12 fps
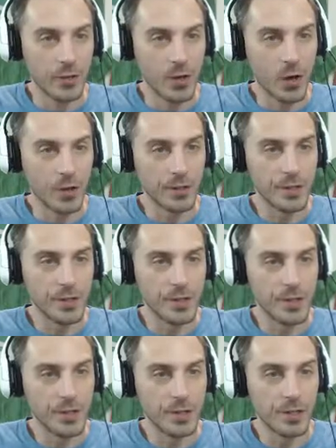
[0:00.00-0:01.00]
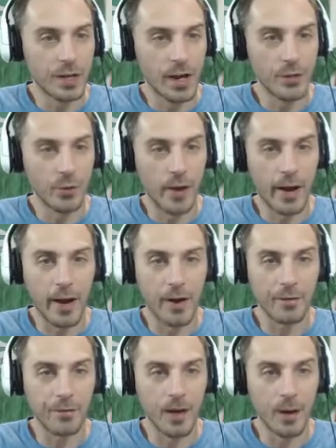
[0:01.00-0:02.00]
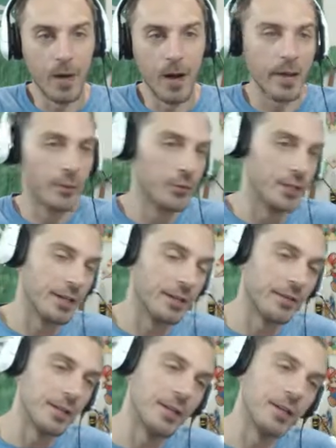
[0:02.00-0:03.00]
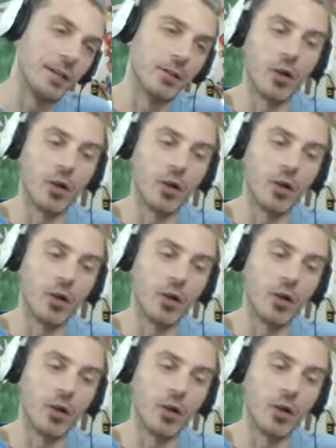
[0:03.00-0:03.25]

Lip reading: cards here. I'm not able to get the